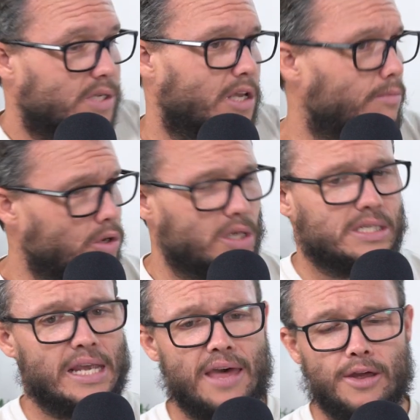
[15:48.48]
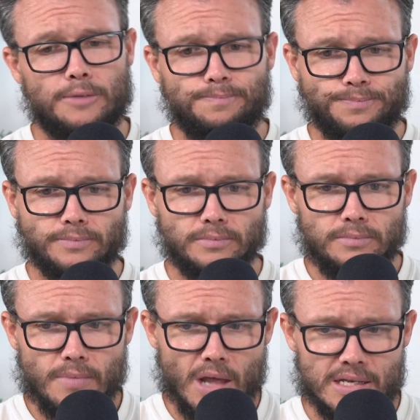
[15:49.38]
take communion together,
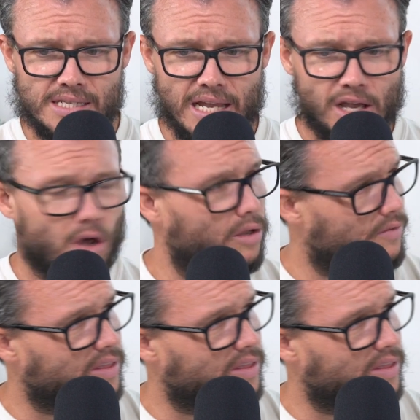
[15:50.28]
seeing all of